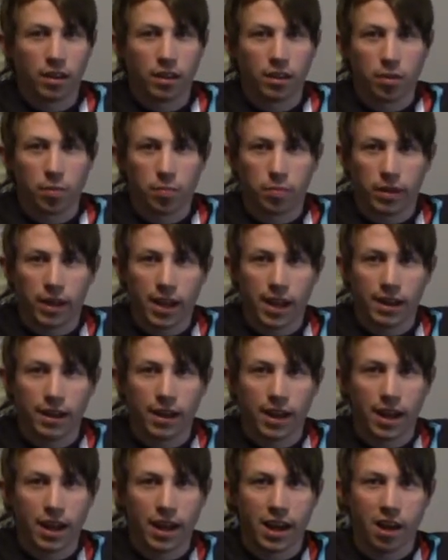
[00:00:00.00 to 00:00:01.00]
complaint
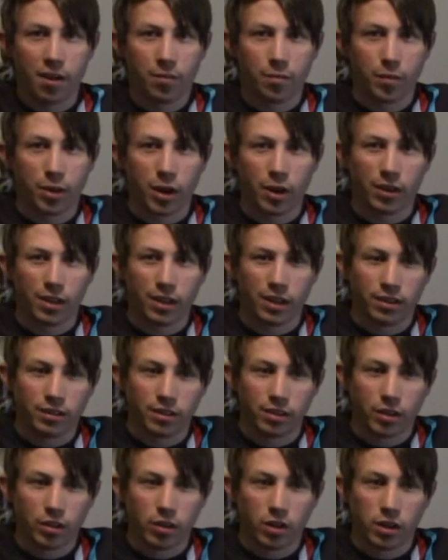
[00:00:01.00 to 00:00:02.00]
I have about it is
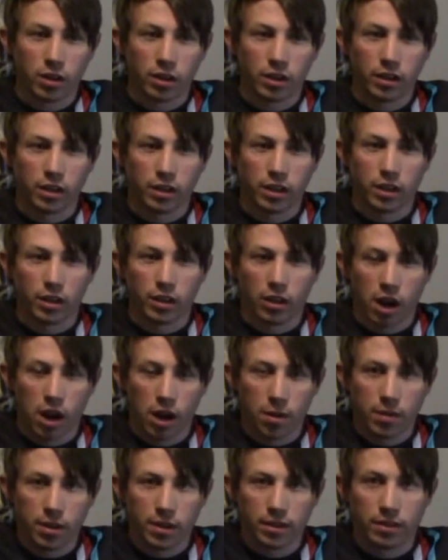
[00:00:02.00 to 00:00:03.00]
there aren't
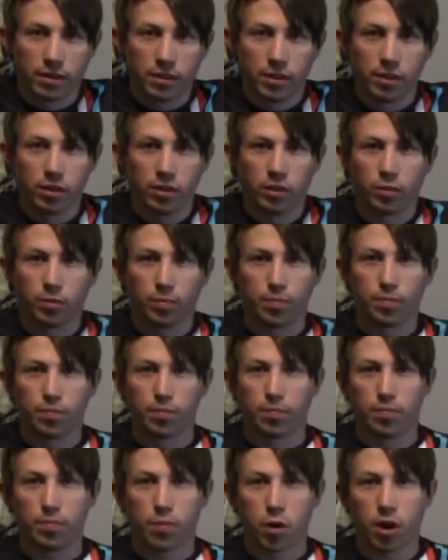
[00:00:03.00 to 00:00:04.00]
lobbies. There's
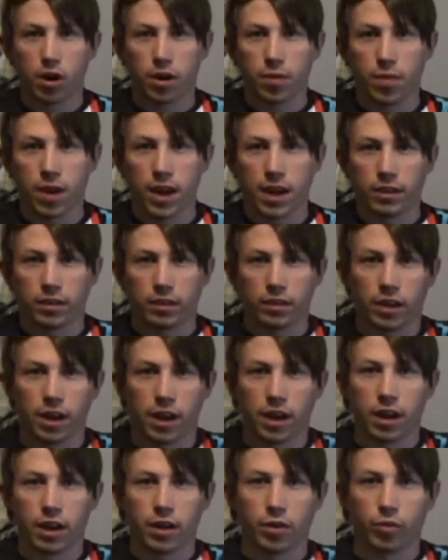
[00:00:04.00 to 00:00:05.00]
party match
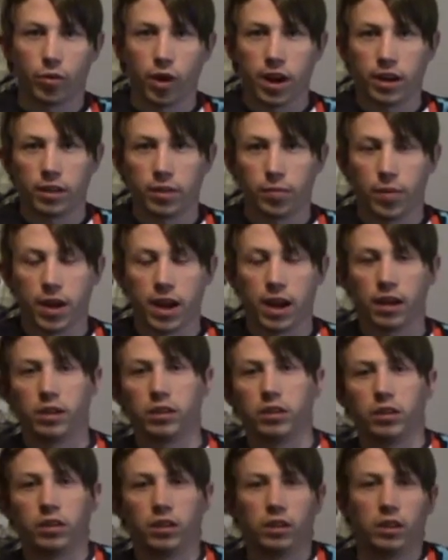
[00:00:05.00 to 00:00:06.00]
and ranked
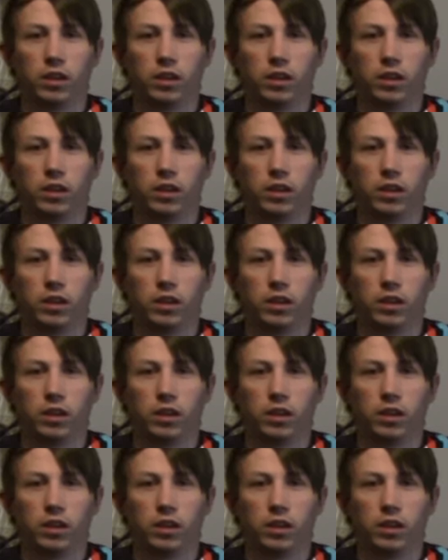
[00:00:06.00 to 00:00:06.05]
match.